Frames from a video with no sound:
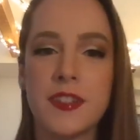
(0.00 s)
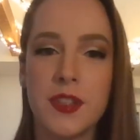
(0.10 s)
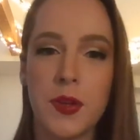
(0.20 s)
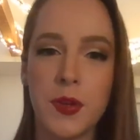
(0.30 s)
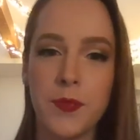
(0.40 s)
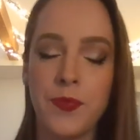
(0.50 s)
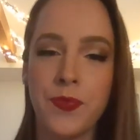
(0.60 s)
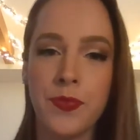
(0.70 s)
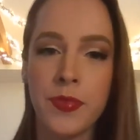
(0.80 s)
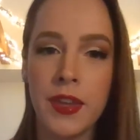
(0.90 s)
So
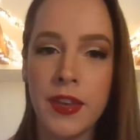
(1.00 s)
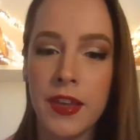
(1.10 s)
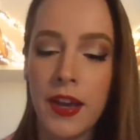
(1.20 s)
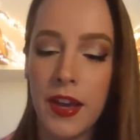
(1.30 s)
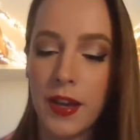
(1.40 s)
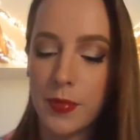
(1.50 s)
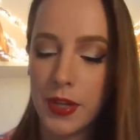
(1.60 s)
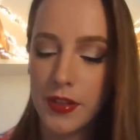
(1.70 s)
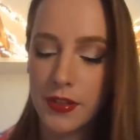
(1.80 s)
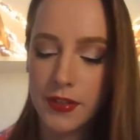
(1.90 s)
I'm
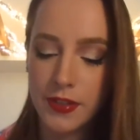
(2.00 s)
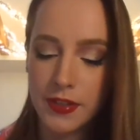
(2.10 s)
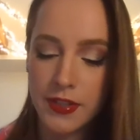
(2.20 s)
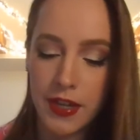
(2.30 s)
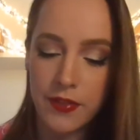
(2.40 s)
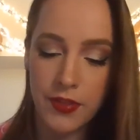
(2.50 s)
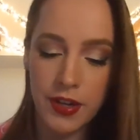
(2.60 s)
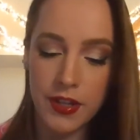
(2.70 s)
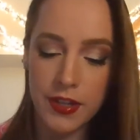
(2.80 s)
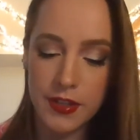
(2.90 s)
gonna dive
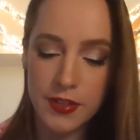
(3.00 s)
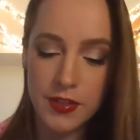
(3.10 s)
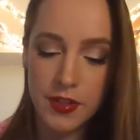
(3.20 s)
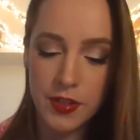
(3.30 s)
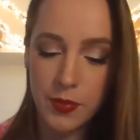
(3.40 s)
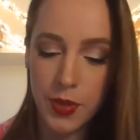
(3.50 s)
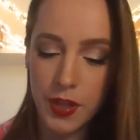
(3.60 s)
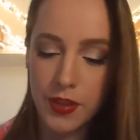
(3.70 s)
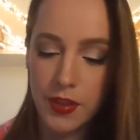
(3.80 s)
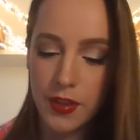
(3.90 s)
right in, starting
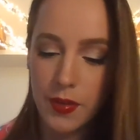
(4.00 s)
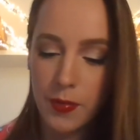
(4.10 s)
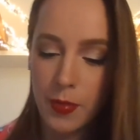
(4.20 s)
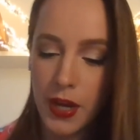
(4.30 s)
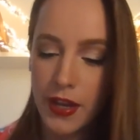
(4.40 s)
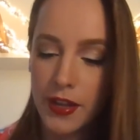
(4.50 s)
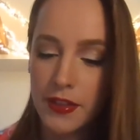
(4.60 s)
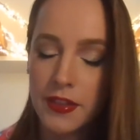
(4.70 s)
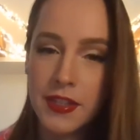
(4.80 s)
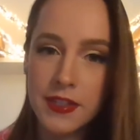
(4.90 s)
with my
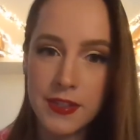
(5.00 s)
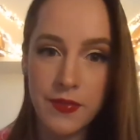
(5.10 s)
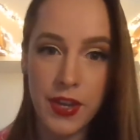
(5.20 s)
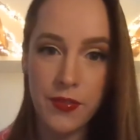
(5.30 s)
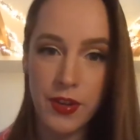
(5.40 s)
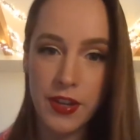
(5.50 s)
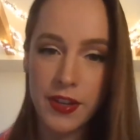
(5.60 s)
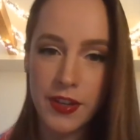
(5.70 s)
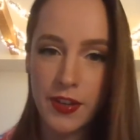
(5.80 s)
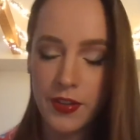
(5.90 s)
least
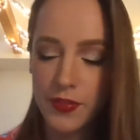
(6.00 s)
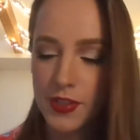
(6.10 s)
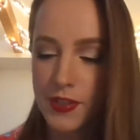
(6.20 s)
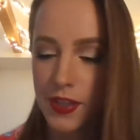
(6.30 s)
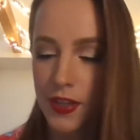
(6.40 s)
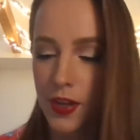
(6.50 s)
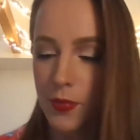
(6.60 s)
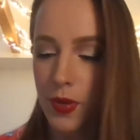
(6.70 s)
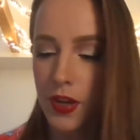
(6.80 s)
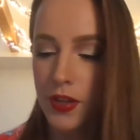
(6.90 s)
favorite of these skincare
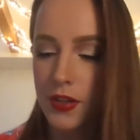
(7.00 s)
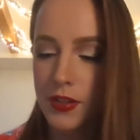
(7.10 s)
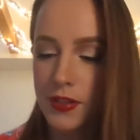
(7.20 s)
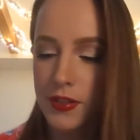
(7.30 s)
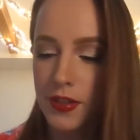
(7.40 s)
products.